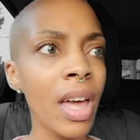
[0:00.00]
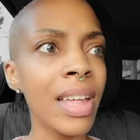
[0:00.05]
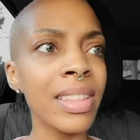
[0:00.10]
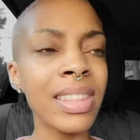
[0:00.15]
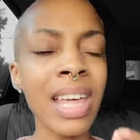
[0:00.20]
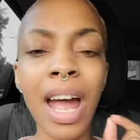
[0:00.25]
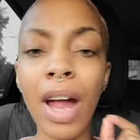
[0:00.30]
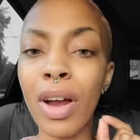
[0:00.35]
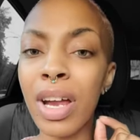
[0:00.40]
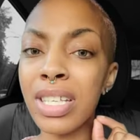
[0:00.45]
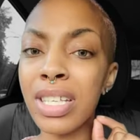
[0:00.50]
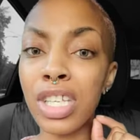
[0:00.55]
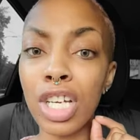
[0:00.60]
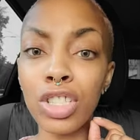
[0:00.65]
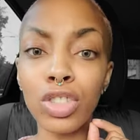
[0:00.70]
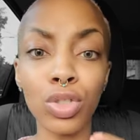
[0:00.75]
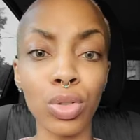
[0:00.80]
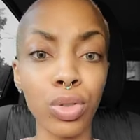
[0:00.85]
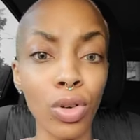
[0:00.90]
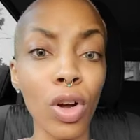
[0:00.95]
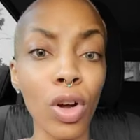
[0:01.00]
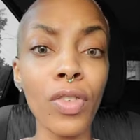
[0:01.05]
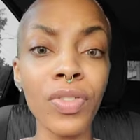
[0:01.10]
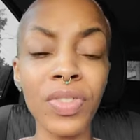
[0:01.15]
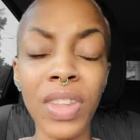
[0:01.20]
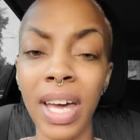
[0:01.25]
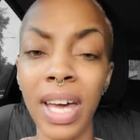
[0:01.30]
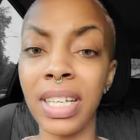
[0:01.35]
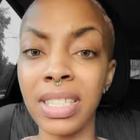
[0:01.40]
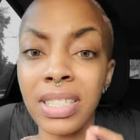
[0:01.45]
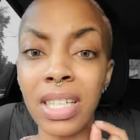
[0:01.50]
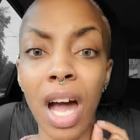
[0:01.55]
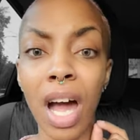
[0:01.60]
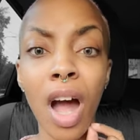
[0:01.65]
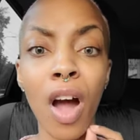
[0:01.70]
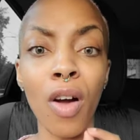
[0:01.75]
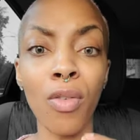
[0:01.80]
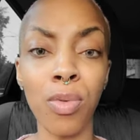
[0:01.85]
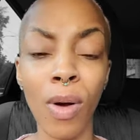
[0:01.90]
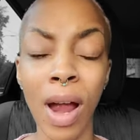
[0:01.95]
There is a truth that is
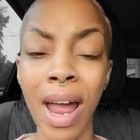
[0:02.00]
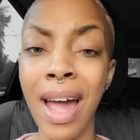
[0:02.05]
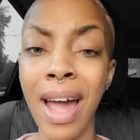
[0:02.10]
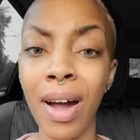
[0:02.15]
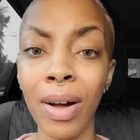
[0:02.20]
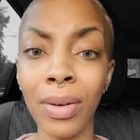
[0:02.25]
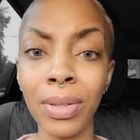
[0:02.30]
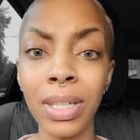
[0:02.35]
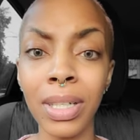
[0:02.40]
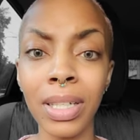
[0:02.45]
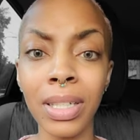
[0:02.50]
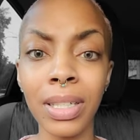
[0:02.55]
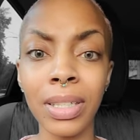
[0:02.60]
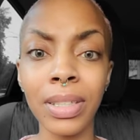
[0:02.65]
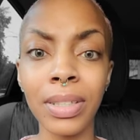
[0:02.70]
around